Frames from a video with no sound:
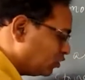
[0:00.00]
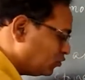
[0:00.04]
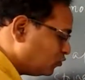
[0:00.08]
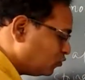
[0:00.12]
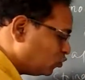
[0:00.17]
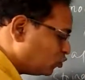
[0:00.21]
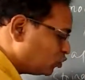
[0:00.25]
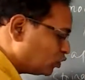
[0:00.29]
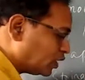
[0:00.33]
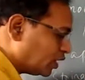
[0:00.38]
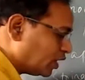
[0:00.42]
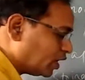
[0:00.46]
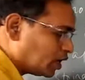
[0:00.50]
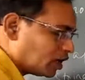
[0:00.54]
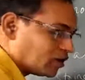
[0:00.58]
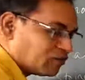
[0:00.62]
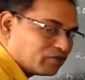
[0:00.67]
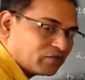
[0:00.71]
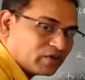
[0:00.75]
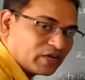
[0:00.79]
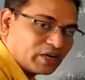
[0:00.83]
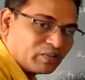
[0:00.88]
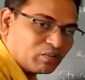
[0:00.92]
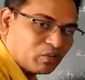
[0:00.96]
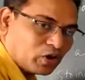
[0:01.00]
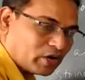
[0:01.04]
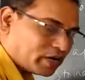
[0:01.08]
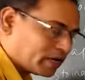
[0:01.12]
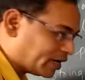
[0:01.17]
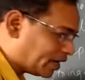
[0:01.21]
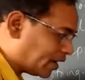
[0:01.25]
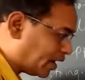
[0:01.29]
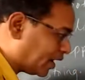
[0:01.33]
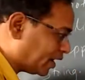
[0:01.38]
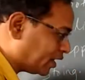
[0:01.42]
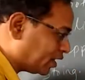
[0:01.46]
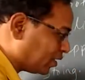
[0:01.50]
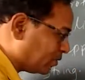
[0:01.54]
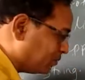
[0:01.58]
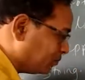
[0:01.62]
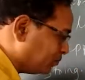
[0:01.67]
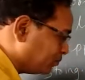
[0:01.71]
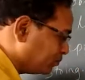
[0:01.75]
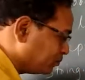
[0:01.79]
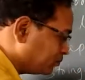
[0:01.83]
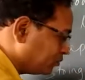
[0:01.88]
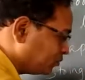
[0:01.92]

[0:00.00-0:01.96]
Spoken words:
if you take a free body diagram,